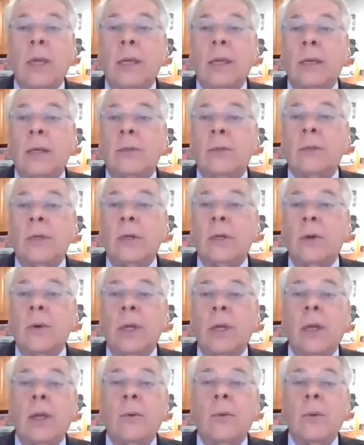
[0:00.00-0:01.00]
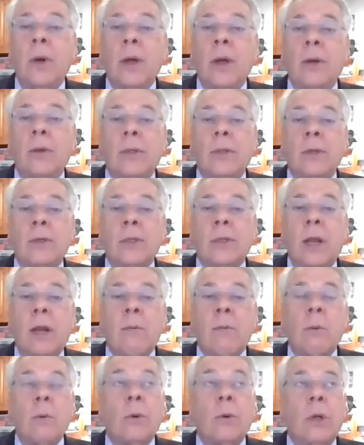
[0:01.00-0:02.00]
my kids. They're going haywire and this and that. I
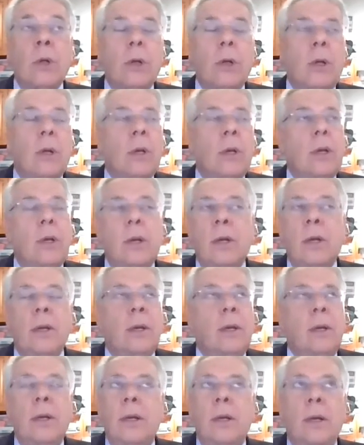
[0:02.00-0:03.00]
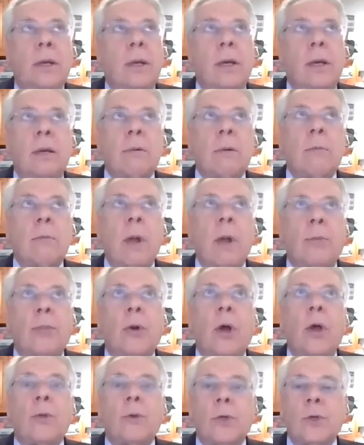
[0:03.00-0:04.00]
remember my
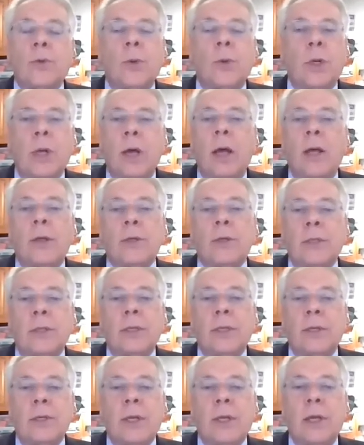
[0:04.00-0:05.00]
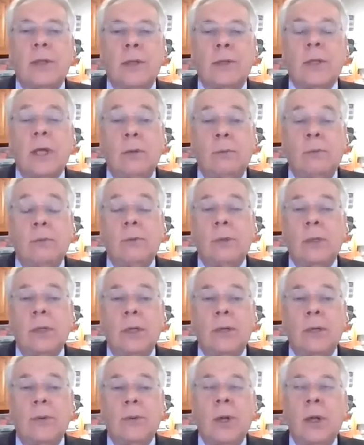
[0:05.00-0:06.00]
brothers would constantly say this.
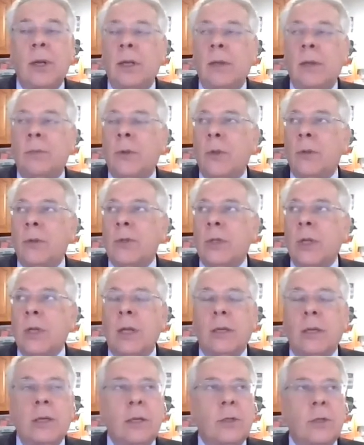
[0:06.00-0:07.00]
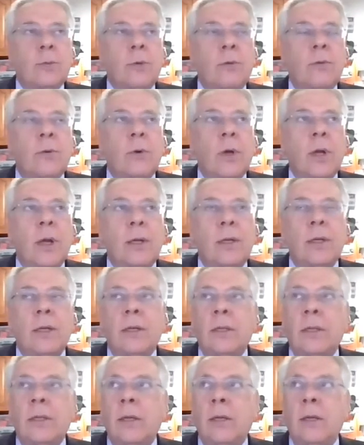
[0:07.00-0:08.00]
Ron, I had brothers that had kids before I
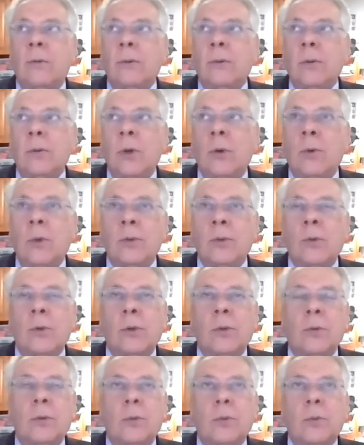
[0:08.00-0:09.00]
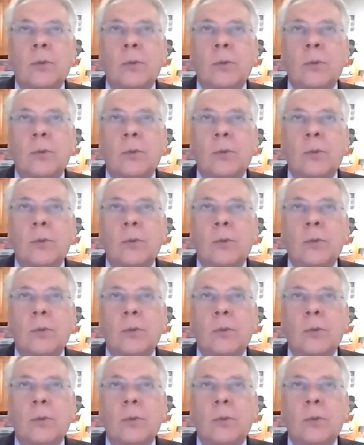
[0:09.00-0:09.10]
did, and they always were,